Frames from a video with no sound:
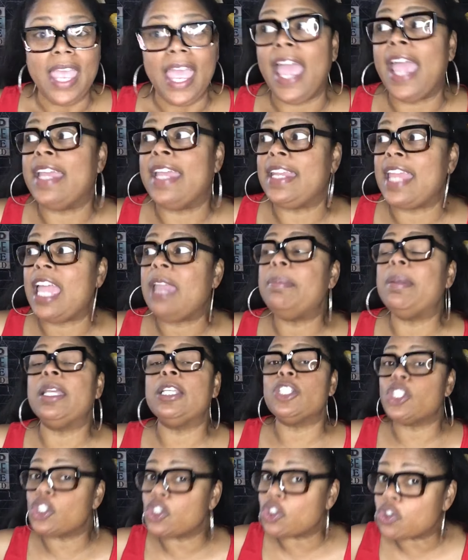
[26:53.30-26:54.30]
And they've
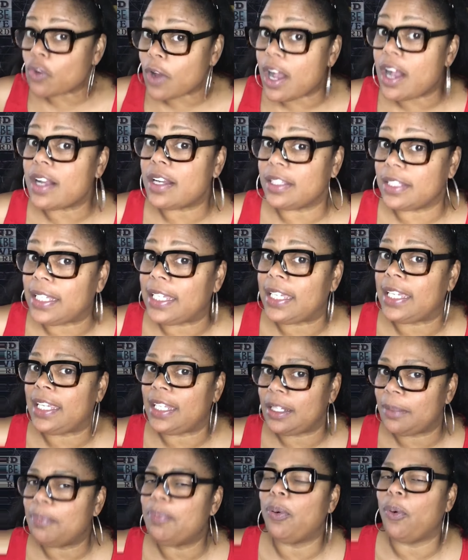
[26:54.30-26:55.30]
been
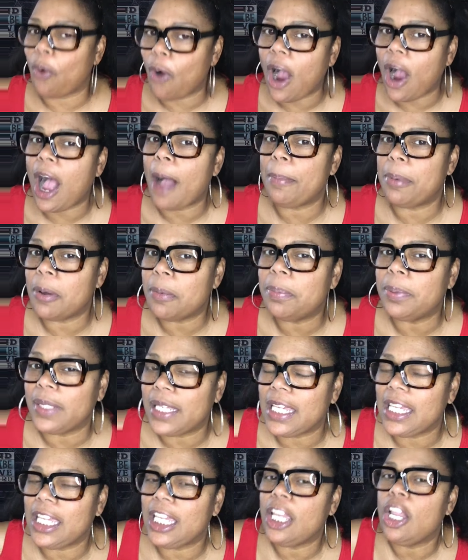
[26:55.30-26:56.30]
struggling
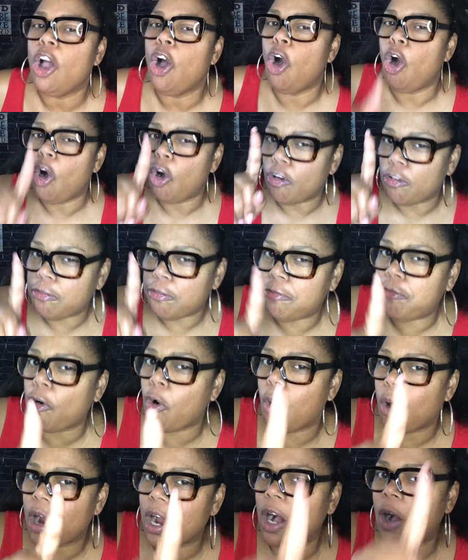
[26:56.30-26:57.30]
probably
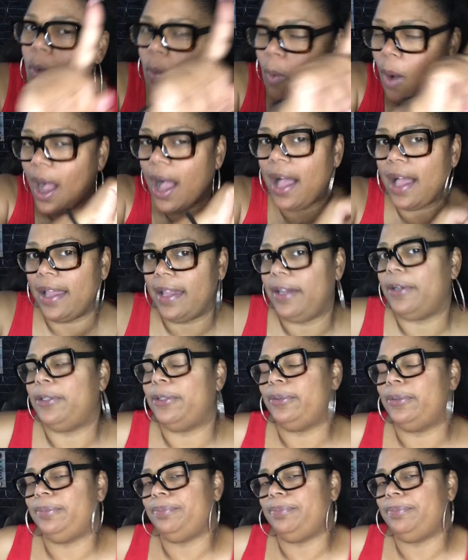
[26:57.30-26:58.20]
for a while.